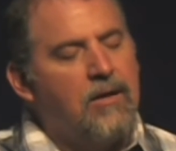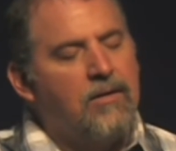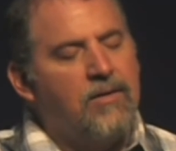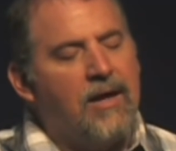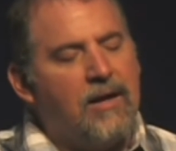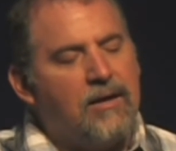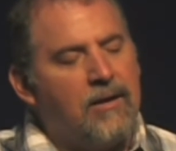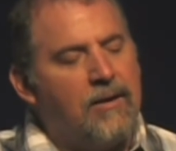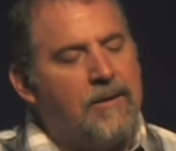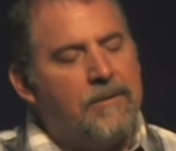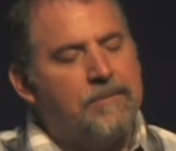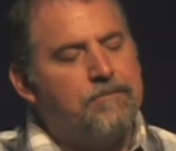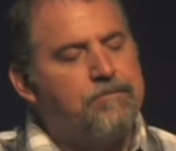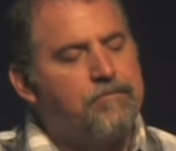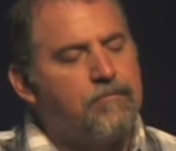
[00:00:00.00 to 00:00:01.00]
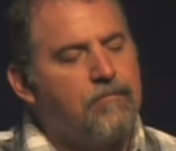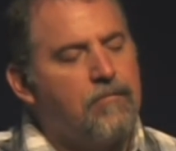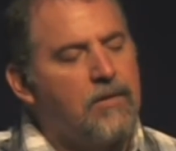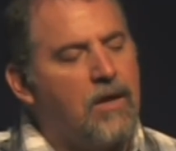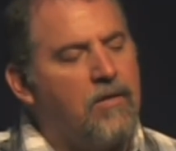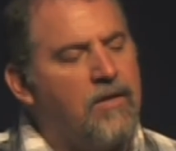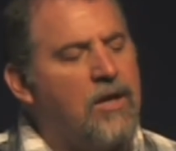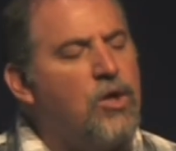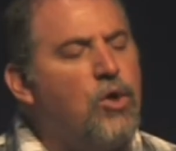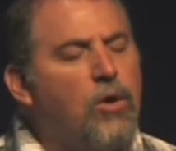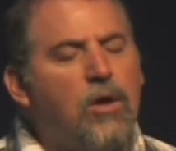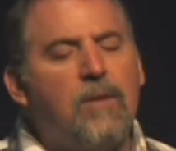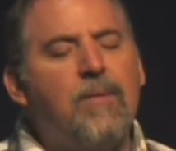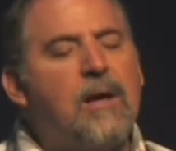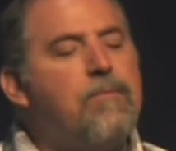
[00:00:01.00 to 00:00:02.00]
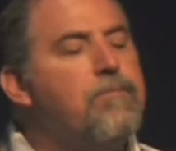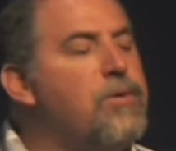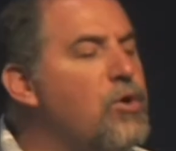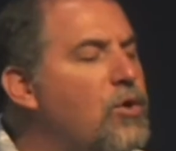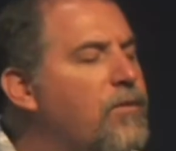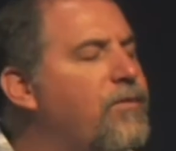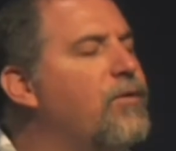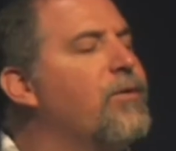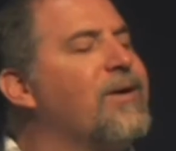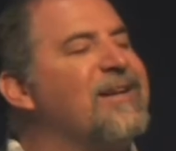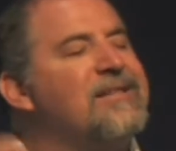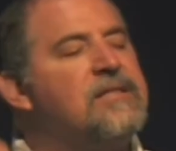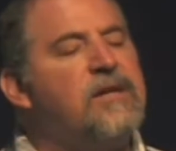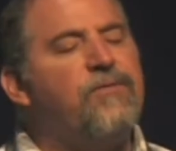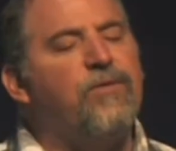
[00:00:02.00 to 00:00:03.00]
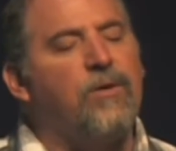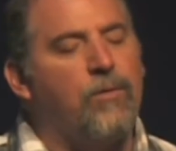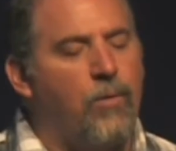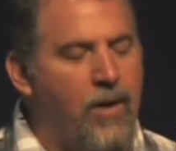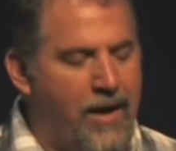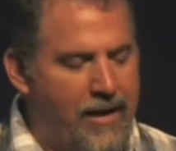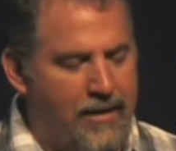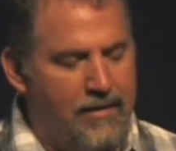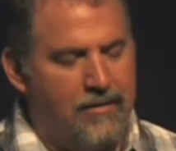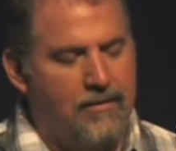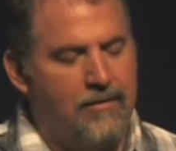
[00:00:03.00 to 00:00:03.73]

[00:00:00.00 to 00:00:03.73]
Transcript: that, um, that you're going to make beautiful in a different way.